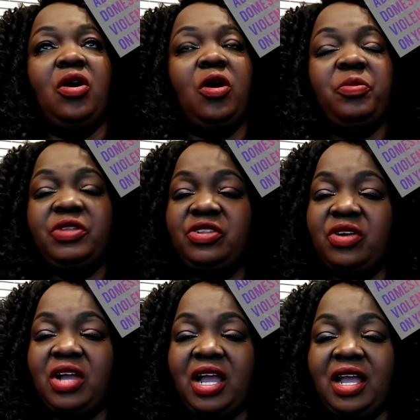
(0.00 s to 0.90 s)
Open
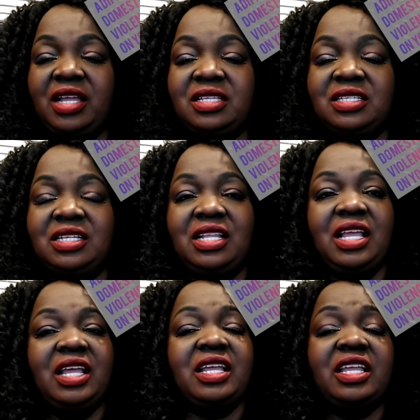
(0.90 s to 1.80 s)
your eyes and
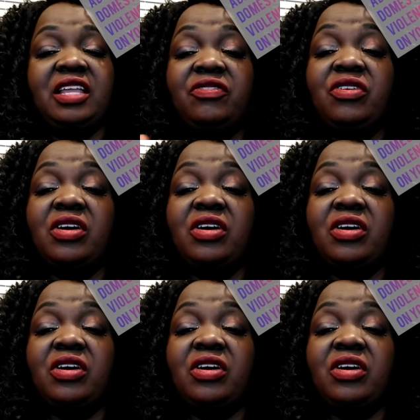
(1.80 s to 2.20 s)
give